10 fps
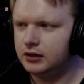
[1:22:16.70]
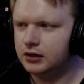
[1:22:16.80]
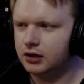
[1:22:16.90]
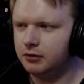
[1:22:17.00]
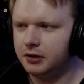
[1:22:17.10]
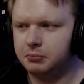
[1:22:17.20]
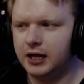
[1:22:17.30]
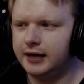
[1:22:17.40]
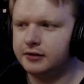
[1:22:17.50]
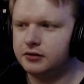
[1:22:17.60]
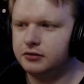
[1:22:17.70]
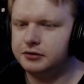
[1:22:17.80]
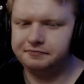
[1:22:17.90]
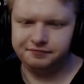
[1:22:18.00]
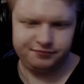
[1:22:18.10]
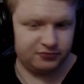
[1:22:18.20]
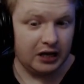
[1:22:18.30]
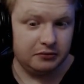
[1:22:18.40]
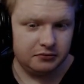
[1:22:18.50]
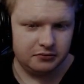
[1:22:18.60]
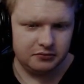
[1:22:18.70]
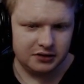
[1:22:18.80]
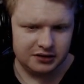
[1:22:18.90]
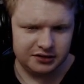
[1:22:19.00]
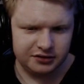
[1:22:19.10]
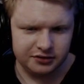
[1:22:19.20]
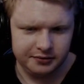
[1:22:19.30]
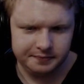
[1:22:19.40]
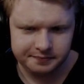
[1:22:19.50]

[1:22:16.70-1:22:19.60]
Got me playing through it because it's good.